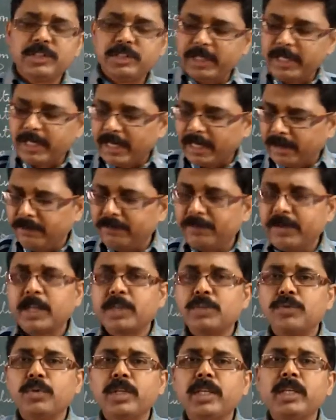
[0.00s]
they have
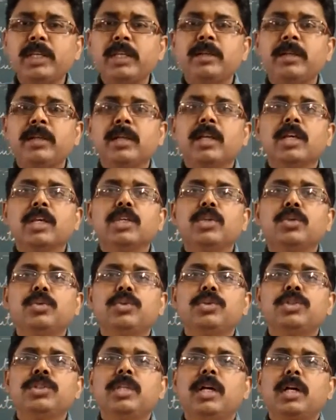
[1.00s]
actually
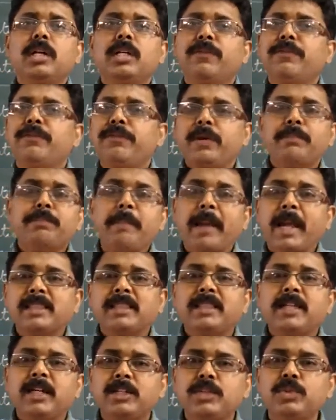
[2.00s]
used the different
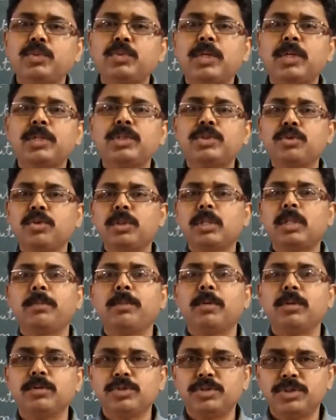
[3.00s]
methods to control the
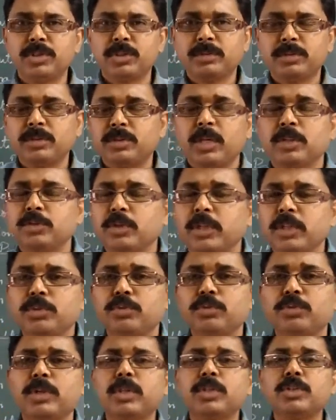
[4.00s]
pollution,
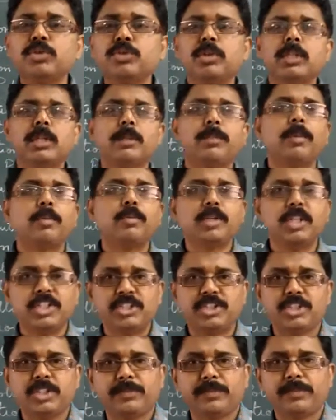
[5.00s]
to control the
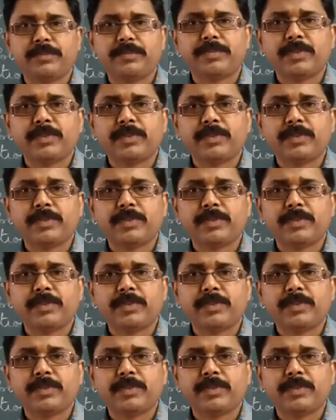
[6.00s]
population.